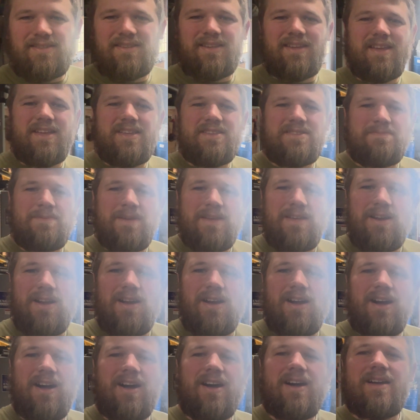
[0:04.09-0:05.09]
It's been a
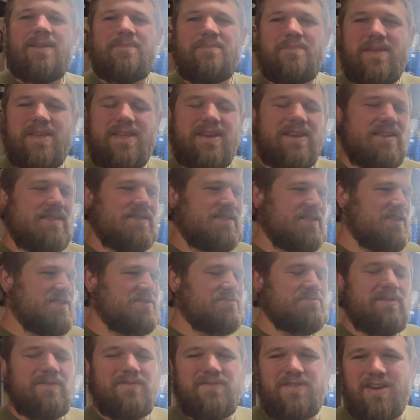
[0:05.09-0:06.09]
hot minute
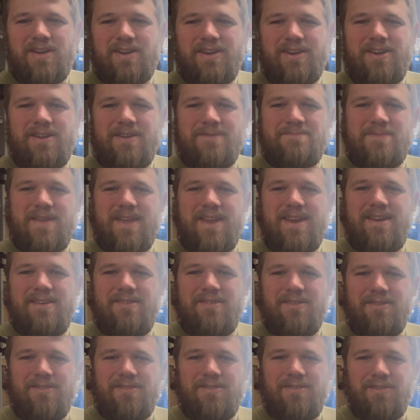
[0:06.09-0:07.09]
since we've done an update
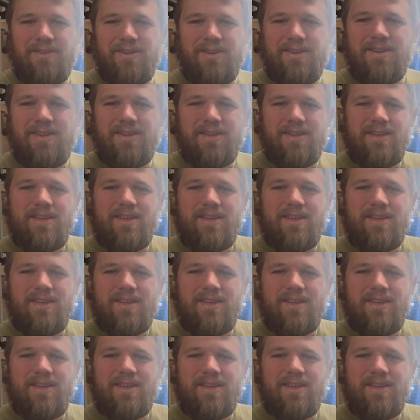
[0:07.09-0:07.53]
on